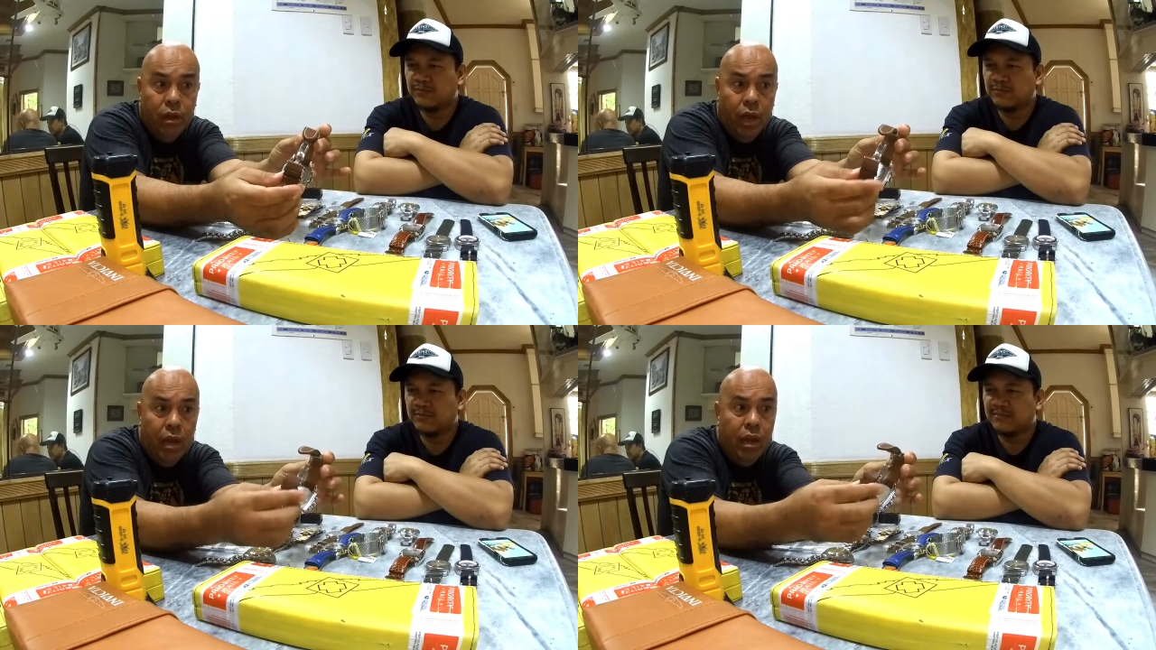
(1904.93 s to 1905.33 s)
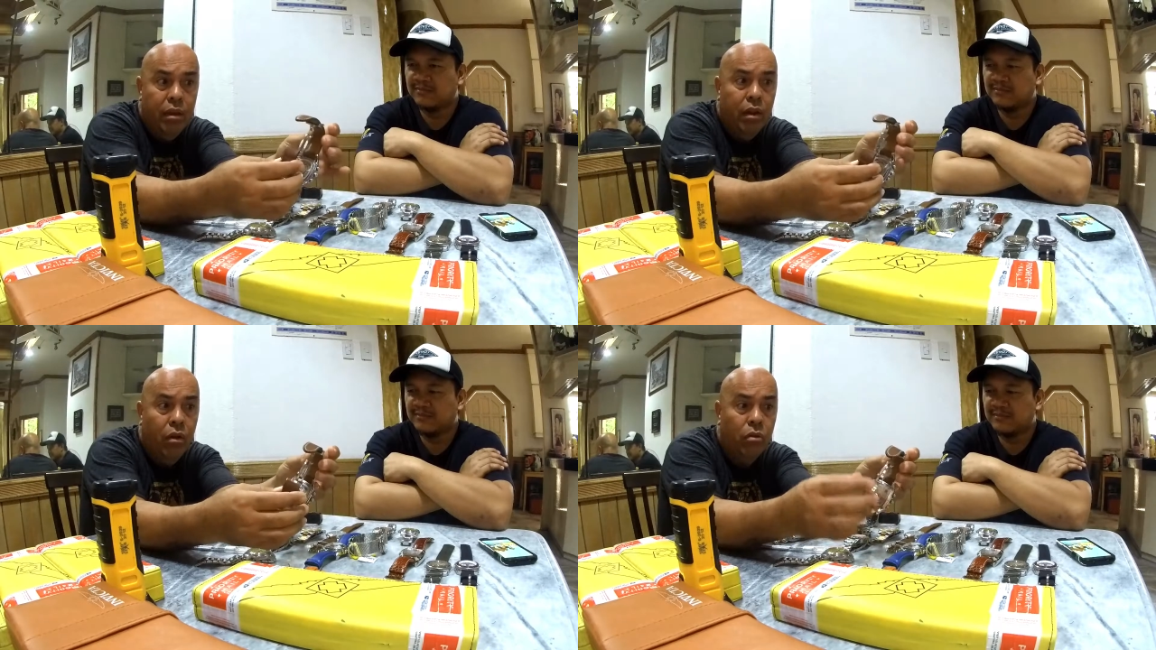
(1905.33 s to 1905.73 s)
Speaker 1: and and
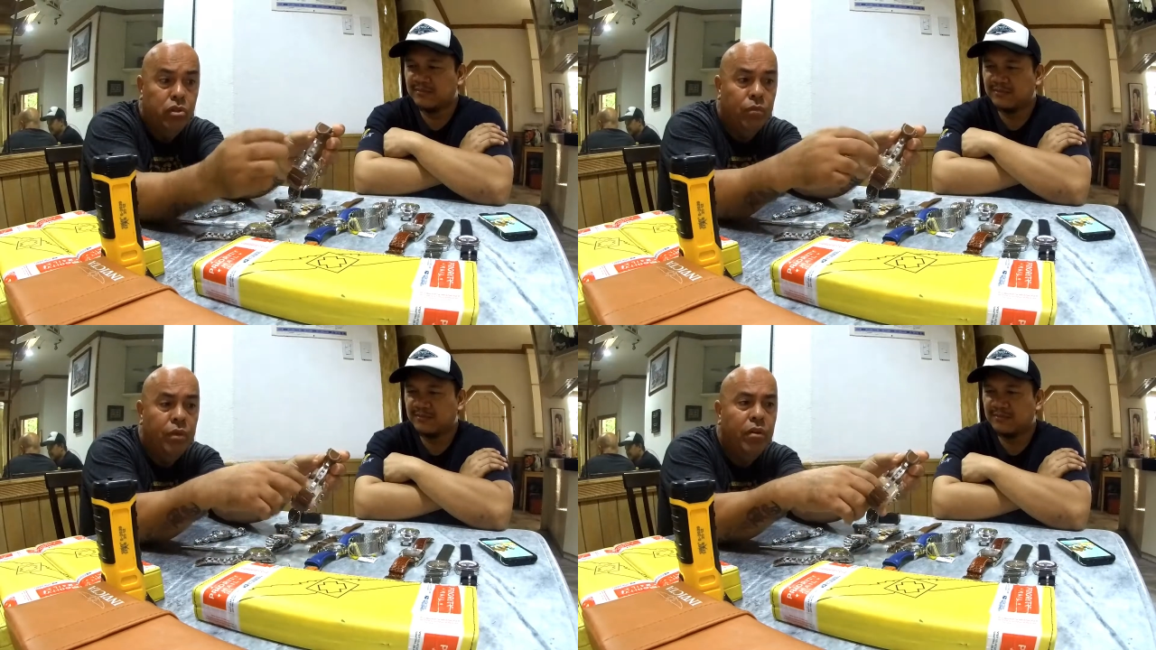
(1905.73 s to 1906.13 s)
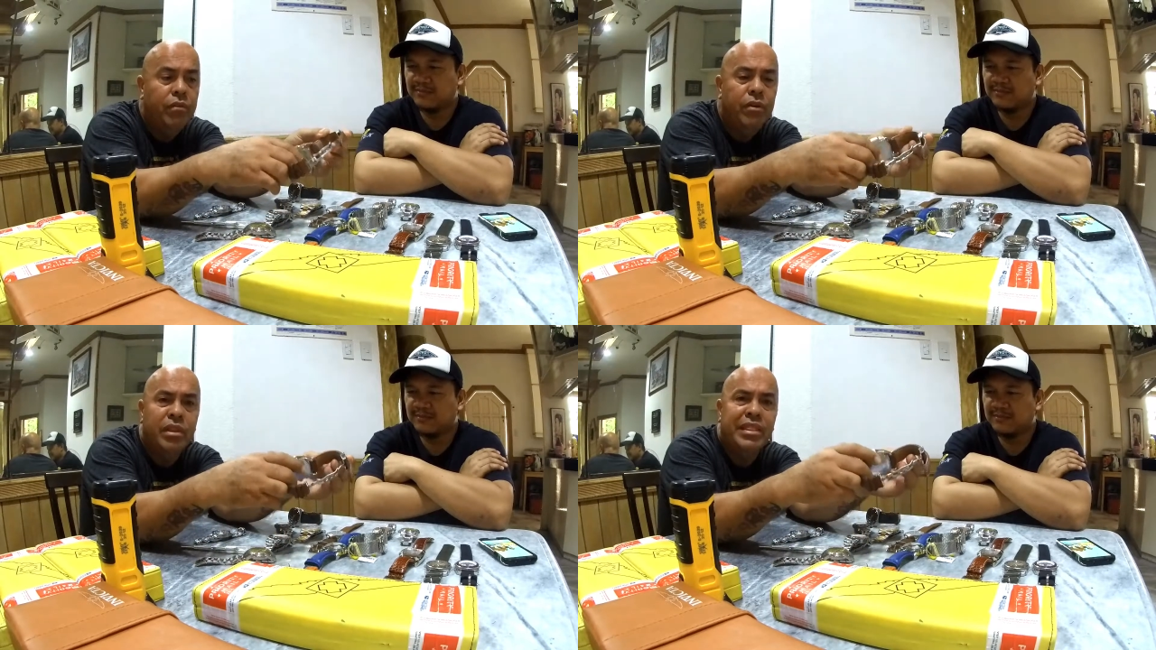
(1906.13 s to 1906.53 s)
also very
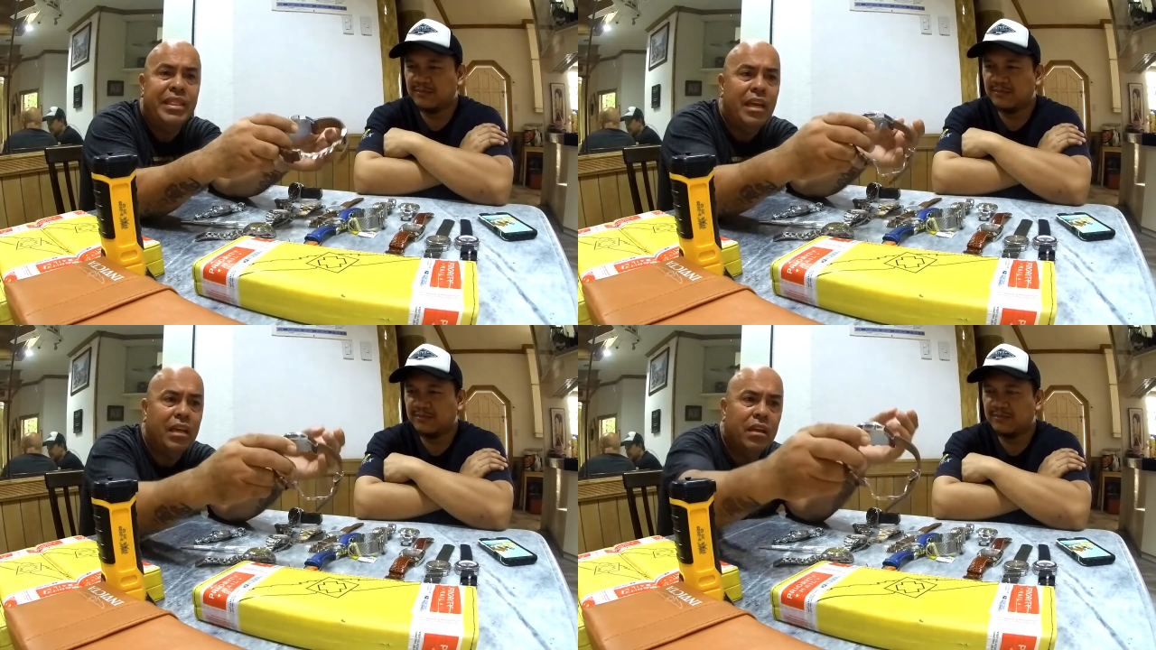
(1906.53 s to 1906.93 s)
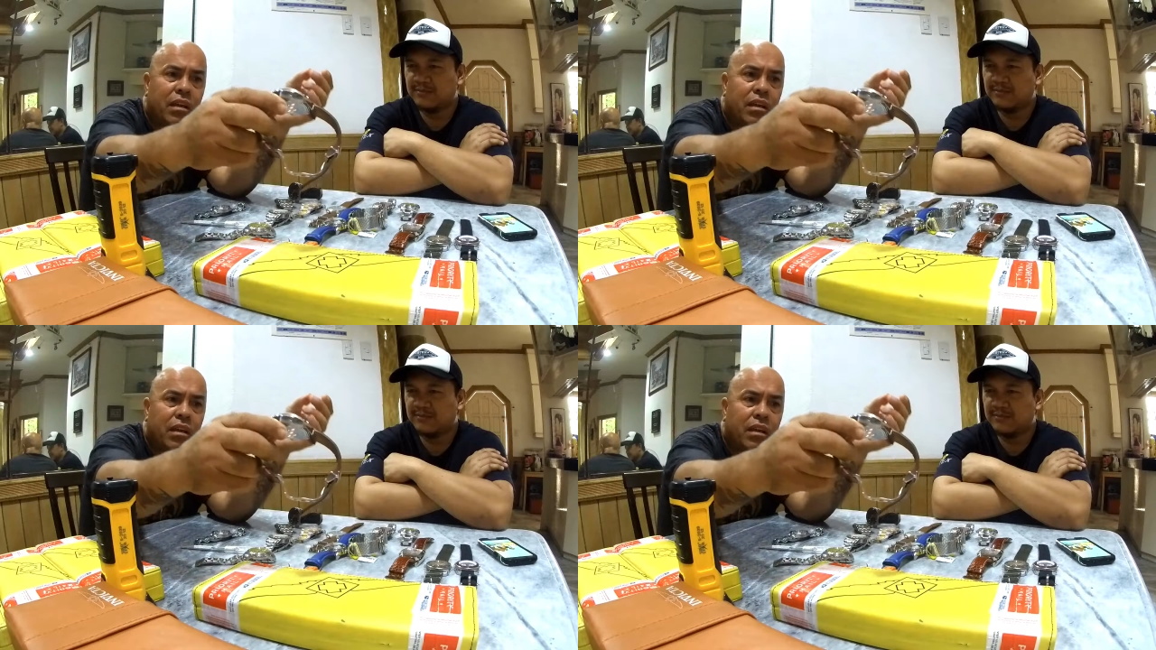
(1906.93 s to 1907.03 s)
very thick